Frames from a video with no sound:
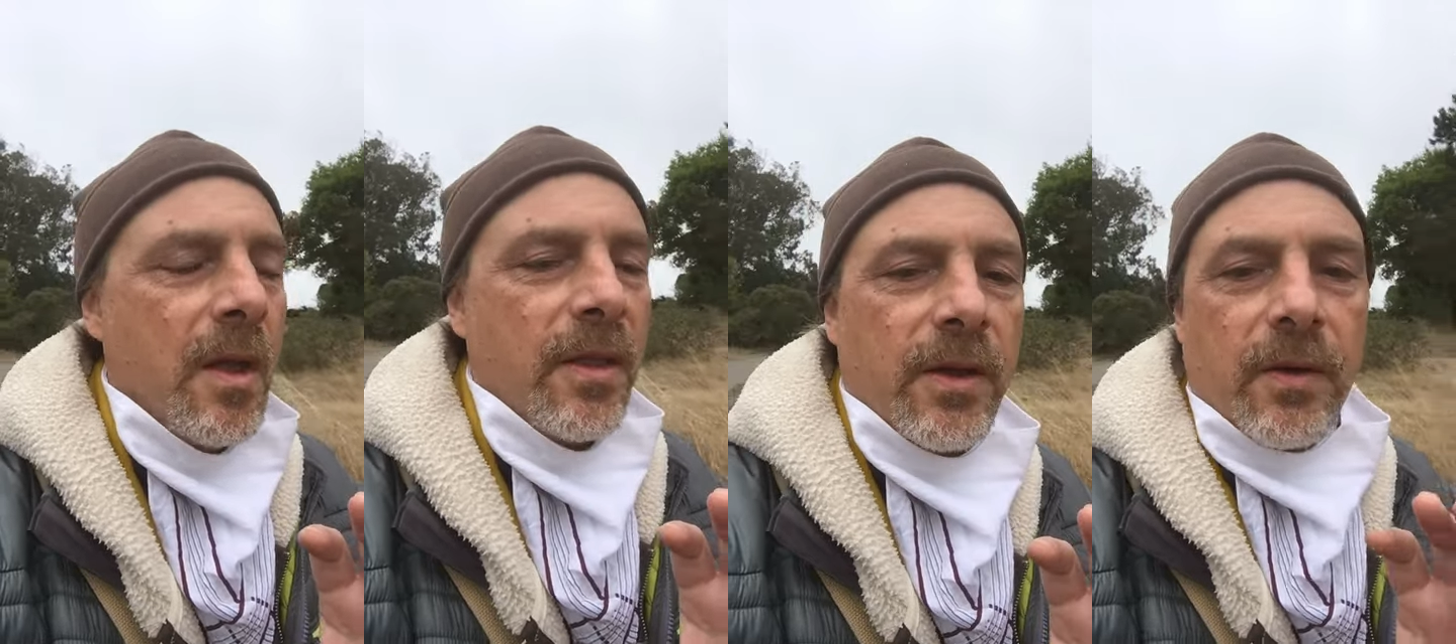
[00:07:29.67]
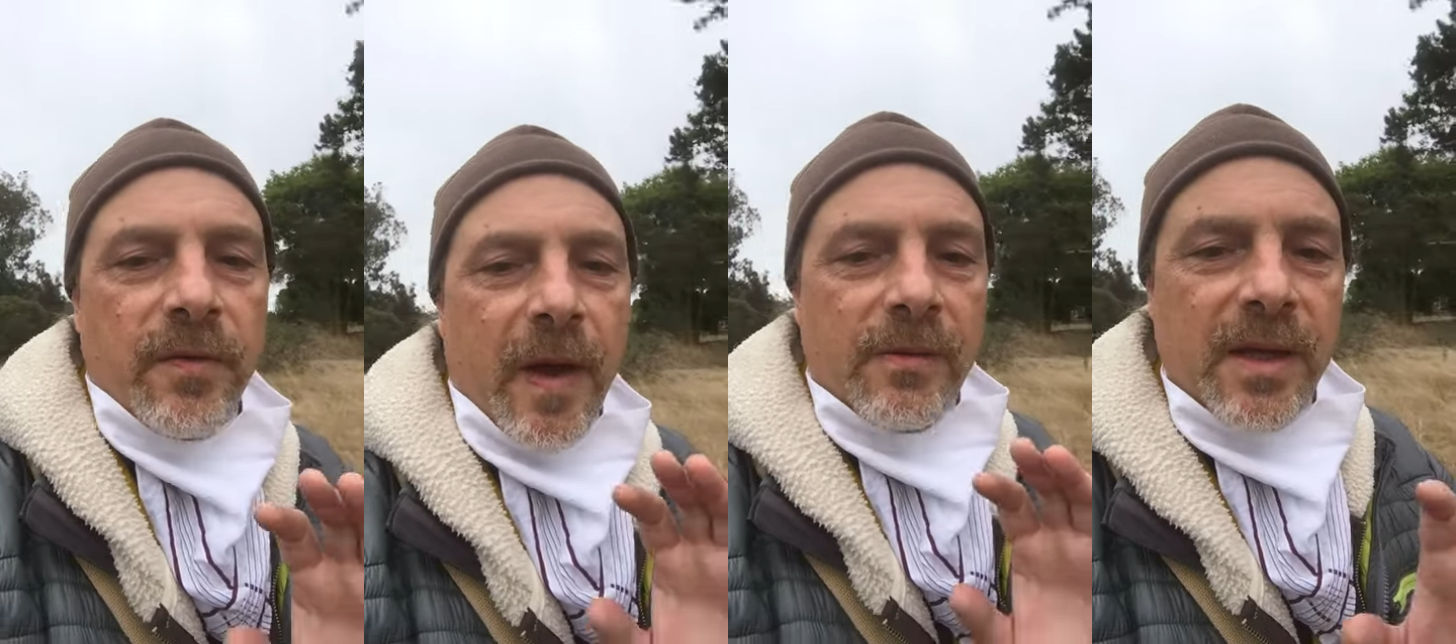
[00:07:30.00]
that are
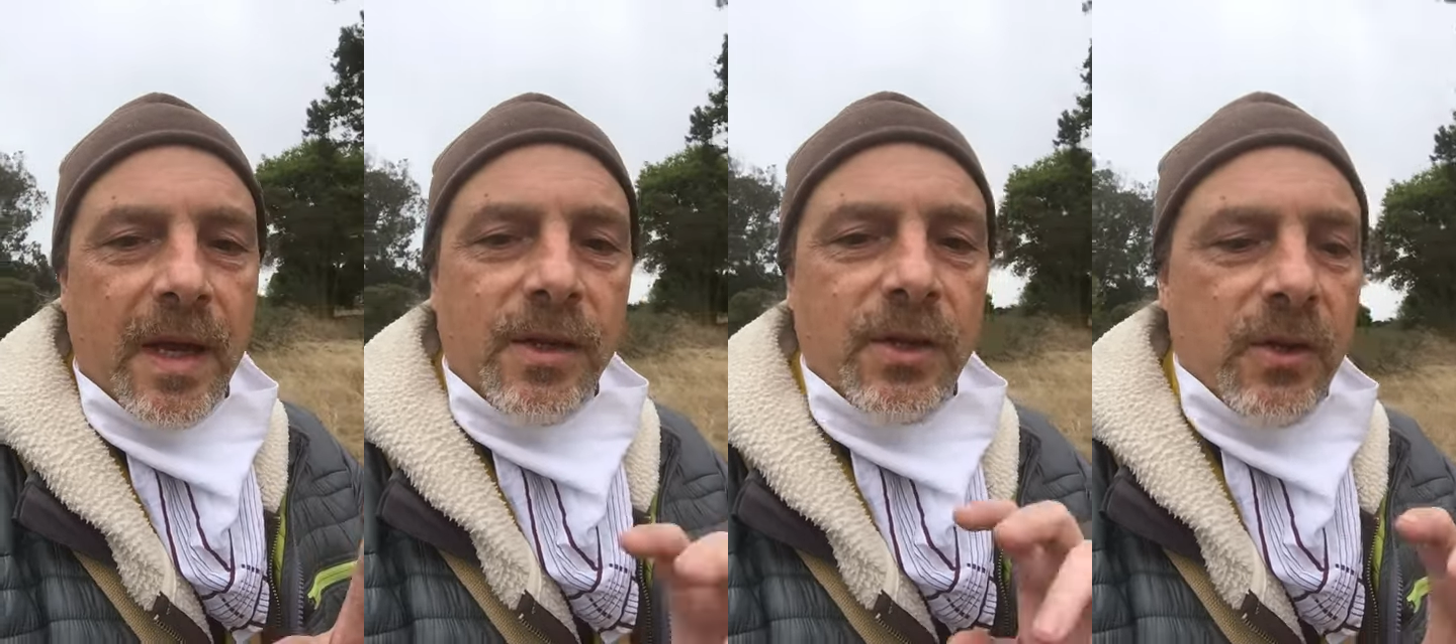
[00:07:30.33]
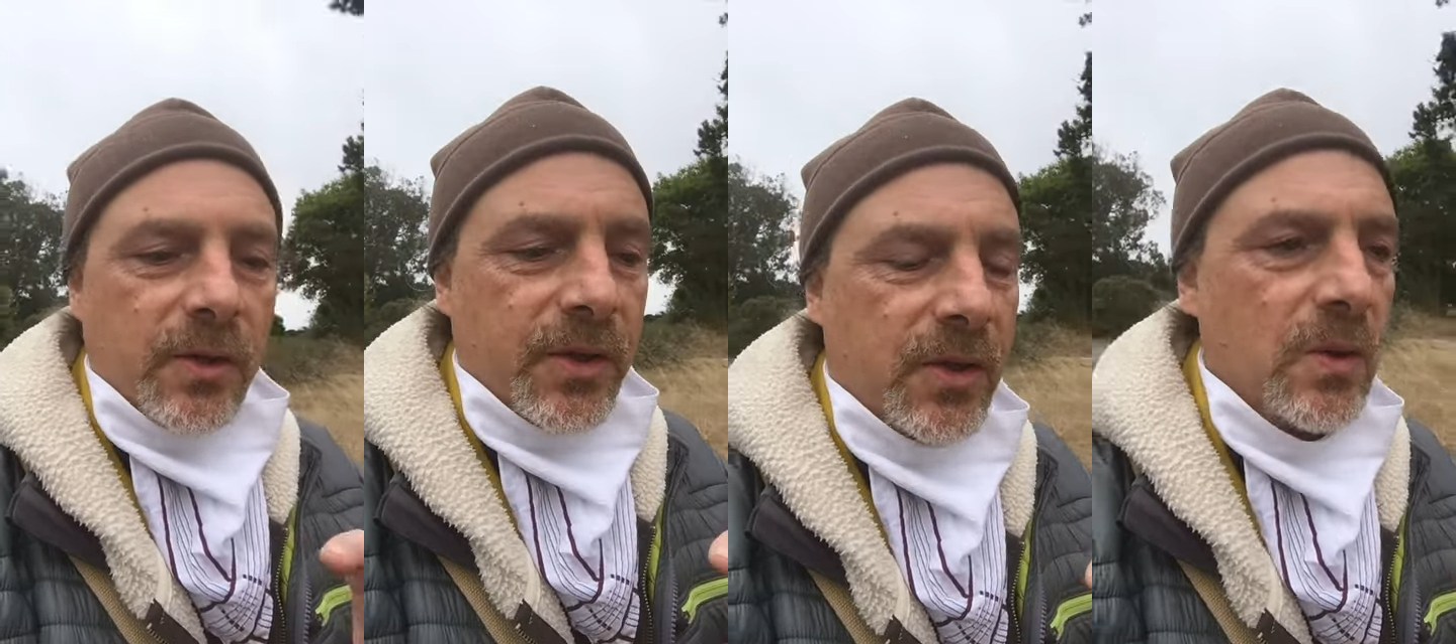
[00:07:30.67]

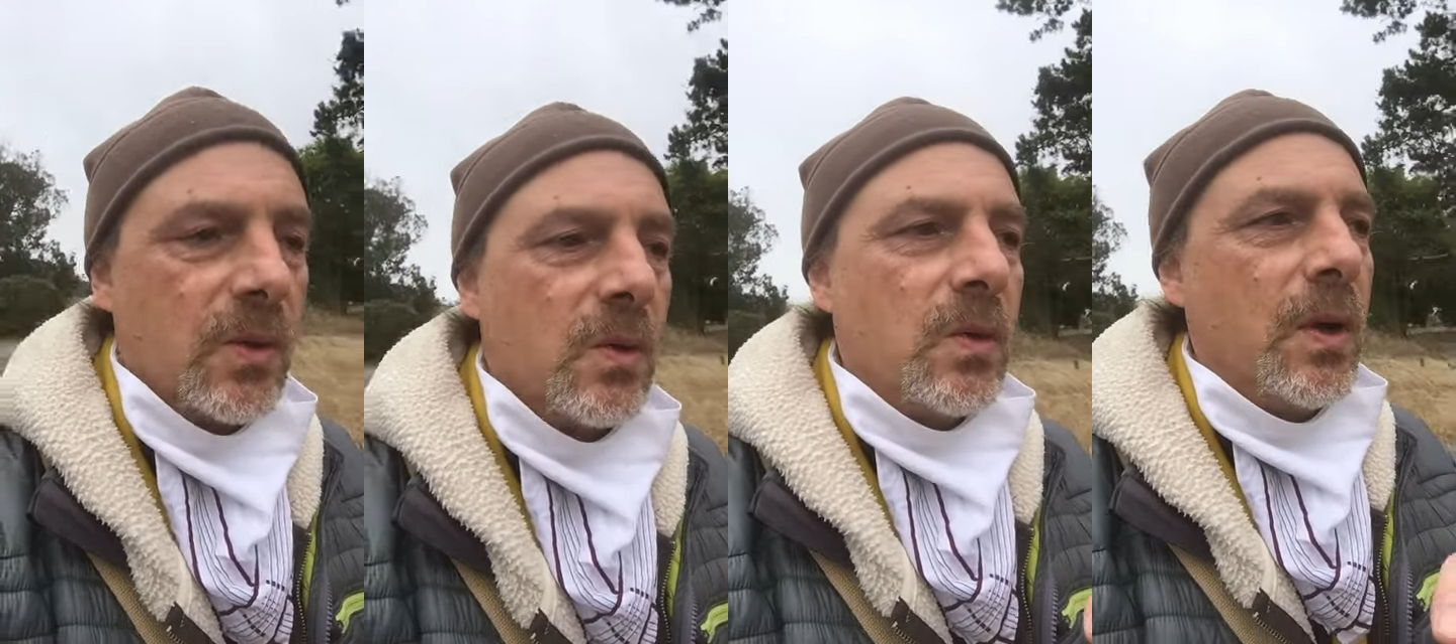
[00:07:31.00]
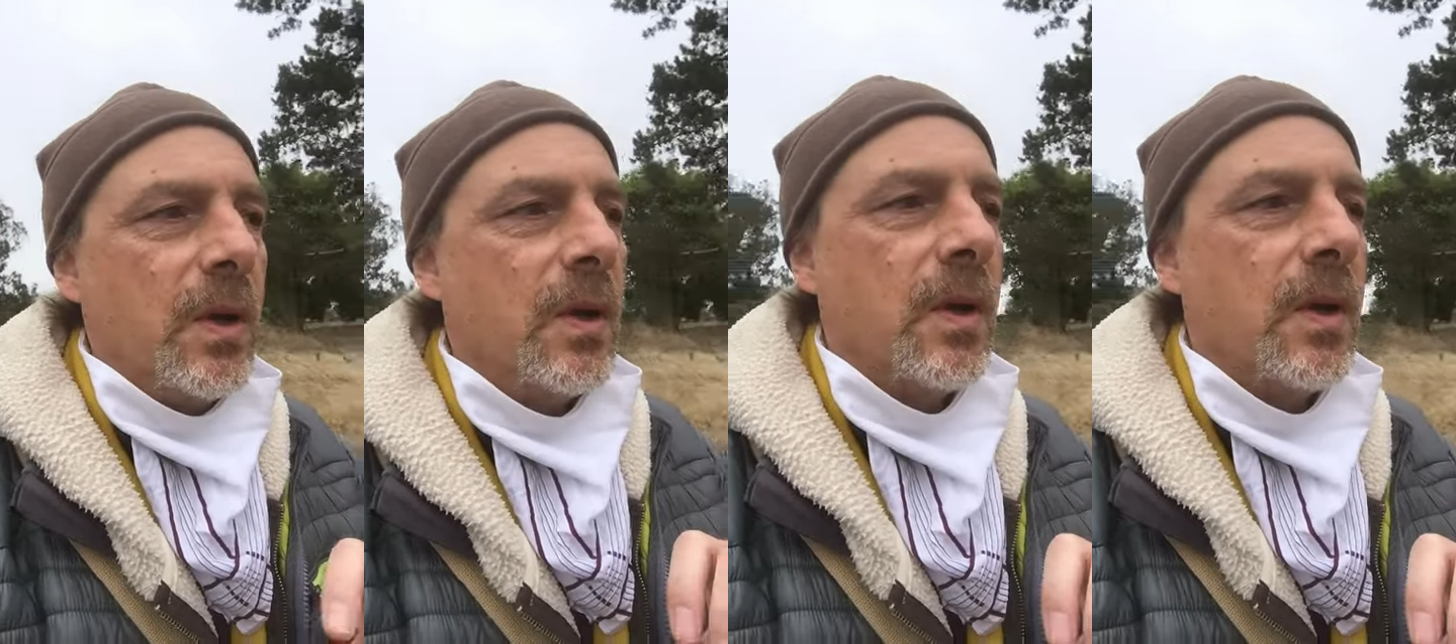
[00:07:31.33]
foundational to